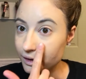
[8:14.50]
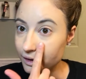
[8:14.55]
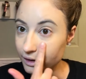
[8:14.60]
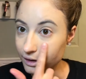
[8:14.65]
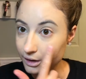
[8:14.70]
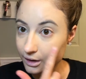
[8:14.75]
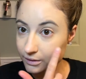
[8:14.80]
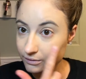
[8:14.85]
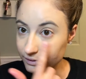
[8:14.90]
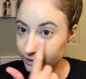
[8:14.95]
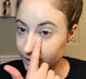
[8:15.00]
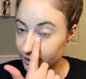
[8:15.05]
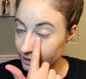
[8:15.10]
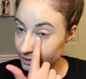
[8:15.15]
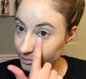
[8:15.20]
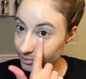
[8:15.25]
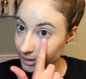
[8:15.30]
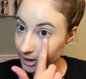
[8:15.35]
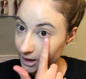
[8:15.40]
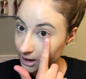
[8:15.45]
It
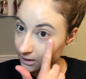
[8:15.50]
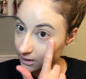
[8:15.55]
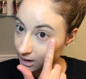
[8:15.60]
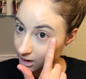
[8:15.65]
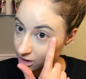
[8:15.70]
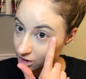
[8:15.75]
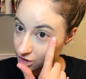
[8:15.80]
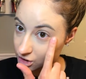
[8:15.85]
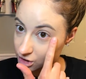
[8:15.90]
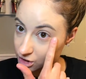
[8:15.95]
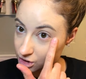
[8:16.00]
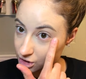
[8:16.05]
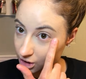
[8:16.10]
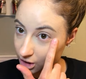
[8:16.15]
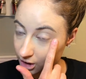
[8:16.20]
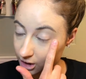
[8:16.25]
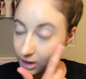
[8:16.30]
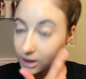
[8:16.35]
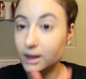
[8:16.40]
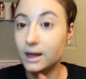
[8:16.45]
covered my like
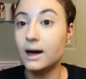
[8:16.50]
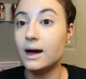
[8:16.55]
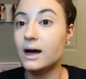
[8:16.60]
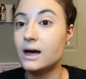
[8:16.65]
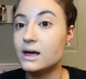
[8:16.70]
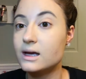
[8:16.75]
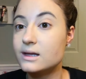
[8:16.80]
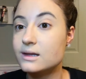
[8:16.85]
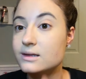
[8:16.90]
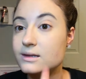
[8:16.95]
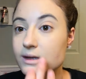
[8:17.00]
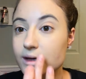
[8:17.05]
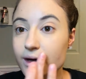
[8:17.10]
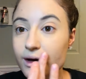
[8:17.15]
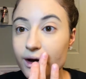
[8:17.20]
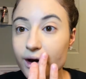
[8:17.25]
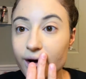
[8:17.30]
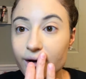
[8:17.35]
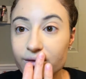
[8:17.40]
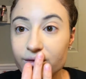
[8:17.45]
dark lines,
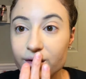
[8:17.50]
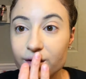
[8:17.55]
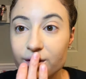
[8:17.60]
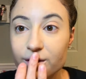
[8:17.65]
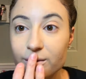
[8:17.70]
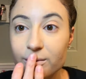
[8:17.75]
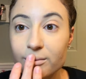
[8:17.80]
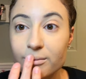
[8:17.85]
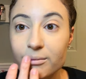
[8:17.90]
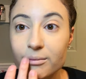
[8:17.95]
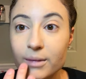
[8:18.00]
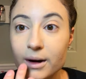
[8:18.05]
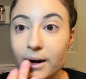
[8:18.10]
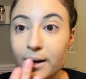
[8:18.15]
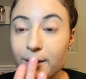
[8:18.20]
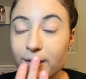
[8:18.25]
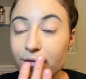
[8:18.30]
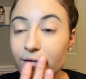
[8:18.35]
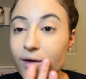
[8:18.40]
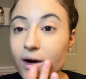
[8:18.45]
it covered
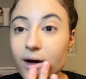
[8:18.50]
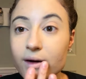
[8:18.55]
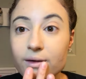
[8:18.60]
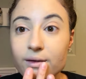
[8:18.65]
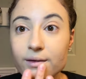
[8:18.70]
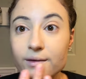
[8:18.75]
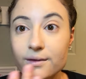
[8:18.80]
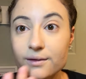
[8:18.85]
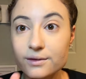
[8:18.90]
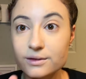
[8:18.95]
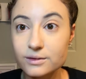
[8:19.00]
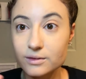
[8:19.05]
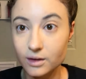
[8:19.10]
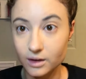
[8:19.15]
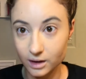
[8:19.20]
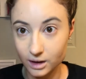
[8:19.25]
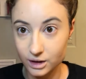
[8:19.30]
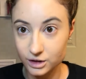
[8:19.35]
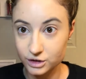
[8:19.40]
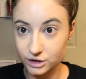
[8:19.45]
my freckles.
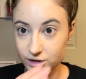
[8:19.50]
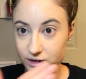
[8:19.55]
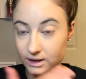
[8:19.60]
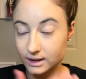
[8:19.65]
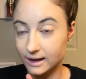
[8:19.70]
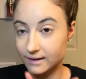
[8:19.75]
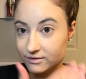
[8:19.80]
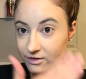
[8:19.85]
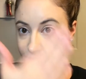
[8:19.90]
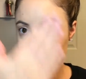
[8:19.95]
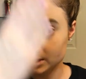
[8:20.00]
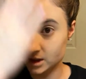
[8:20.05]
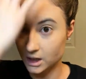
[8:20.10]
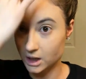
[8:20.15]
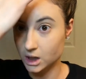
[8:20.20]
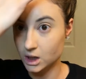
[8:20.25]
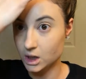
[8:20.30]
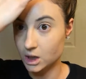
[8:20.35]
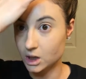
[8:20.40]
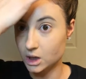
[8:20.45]
It just left
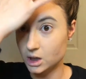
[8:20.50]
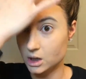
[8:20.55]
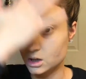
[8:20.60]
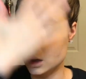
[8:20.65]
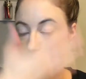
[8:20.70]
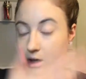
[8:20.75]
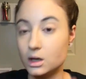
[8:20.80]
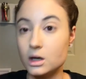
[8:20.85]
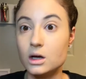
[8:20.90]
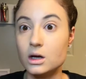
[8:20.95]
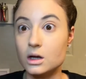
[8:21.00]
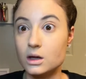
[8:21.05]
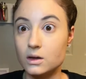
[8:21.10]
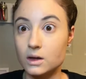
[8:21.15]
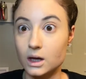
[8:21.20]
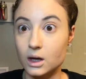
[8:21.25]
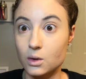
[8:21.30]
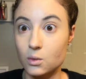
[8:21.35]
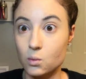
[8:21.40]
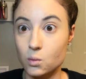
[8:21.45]
me
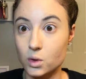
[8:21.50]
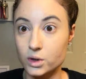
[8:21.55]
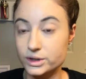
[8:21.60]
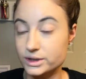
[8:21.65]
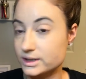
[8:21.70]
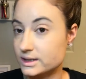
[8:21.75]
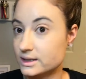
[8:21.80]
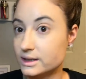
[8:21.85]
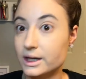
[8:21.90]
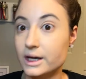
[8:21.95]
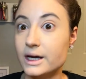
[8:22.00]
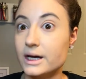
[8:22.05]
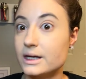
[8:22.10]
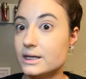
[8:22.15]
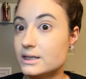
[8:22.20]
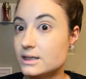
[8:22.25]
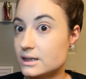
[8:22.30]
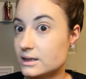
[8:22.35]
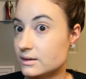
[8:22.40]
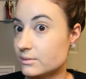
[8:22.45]
like one
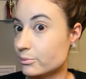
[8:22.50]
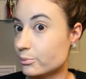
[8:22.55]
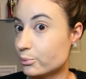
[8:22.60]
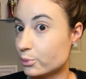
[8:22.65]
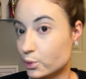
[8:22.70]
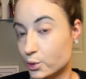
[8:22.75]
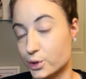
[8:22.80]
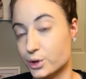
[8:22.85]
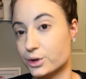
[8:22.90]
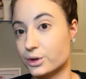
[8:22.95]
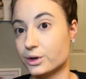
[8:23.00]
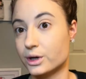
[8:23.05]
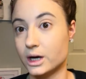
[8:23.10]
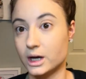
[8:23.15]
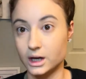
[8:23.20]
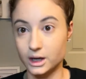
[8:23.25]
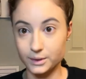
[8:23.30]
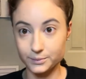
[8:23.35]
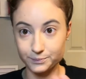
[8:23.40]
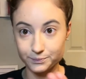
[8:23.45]
slate
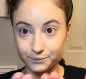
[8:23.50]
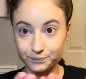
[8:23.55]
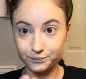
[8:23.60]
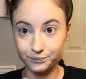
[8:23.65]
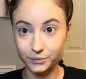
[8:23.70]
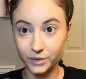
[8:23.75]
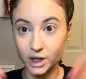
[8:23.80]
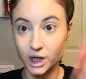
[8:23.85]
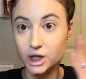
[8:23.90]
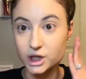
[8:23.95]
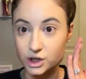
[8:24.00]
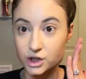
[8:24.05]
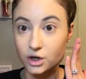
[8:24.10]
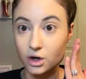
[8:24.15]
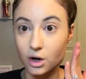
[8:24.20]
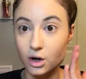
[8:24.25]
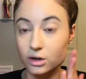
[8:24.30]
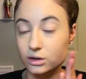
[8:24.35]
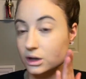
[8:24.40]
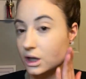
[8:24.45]
like
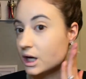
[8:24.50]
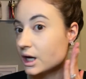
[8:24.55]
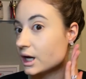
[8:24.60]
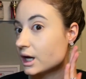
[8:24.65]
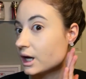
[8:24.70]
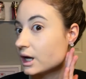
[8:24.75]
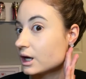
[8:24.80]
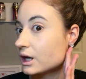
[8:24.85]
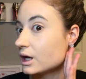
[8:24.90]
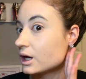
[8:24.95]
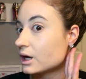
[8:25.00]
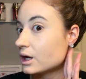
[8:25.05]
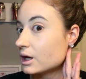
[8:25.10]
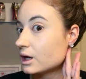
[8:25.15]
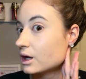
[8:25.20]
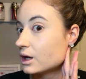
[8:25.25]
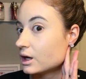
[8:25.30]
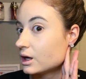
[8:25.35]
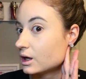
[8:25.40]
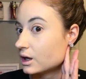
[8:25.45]
doll like
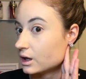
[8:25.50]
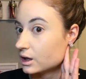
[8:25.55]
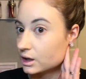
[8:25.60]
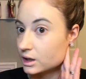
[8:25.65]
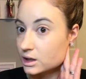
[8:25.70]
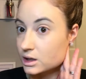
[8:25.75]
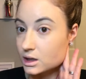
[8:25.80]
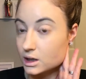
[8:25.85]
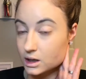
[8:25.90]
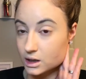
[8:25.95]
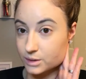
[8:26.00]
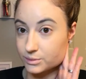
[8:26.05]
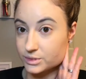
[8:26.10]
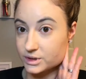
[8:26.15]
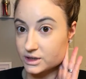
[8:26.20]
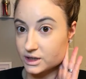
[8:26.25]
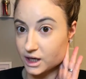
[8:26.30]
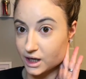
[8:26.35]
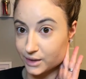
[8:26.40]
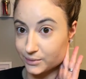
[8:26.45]

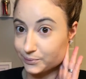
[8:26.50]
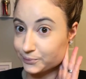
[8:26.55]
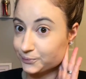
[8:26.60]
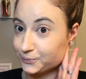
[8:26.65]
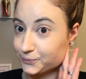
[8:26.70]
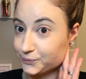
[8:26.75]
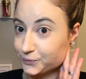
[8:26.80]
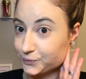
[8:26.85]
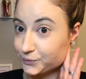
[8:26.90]
skin.